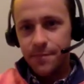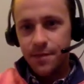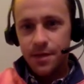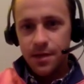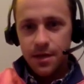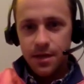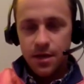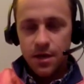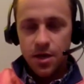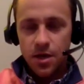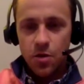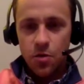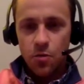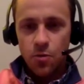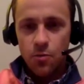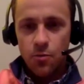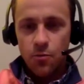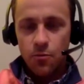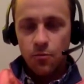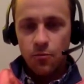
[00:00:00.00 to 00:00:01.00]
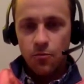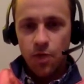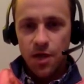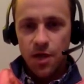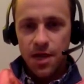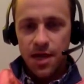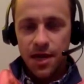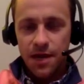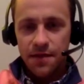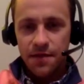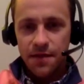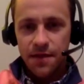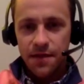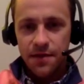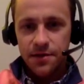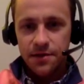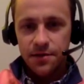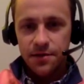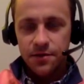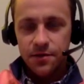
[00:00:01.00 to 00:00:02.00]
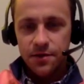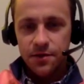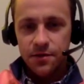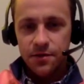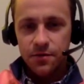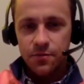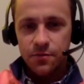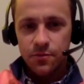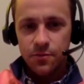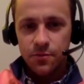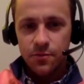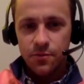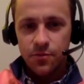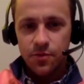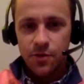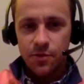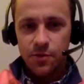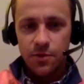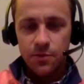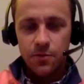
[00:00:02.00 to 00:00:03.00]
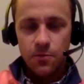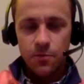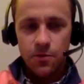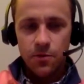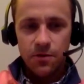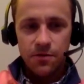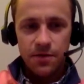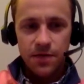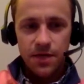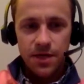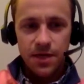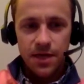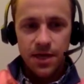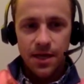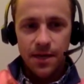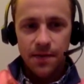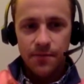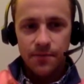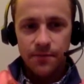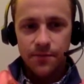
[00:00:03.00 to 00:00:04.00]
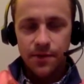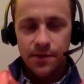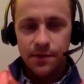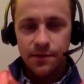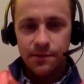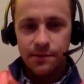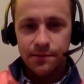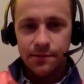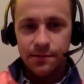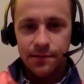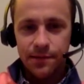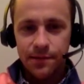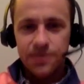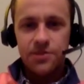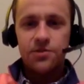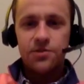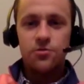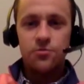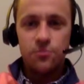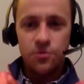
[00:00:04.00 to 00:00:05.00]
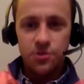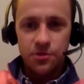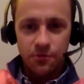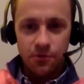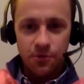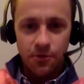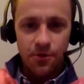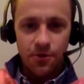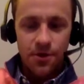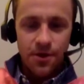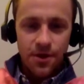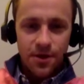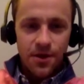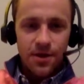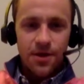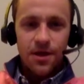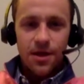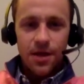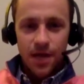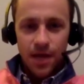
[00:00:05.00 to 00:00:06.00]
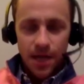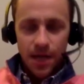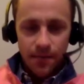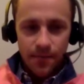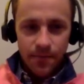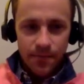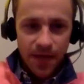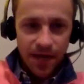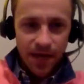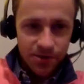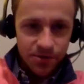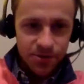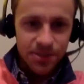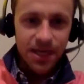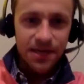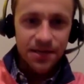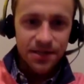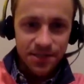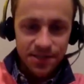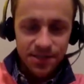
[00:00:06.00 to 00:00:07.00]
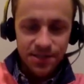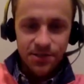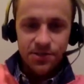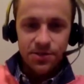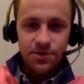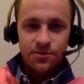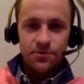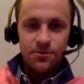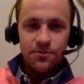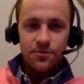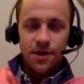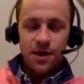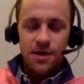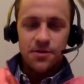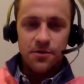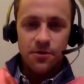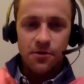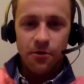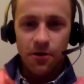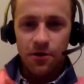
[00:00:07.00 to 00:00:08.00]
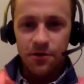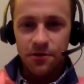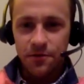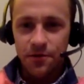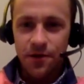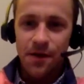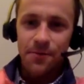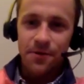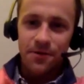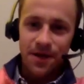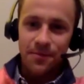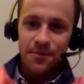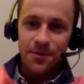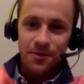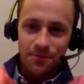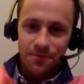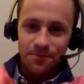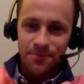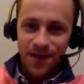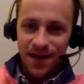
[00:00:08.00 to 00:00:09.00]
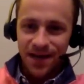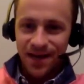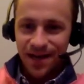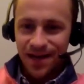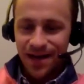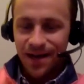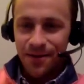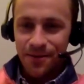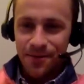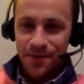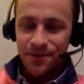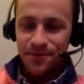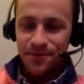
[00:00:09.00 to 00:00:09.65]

you know, running, I think is, is probably one of the um, least useful um, exercises to do, right? You're a CrossFitter. I'm a, I'm a, I, I'm a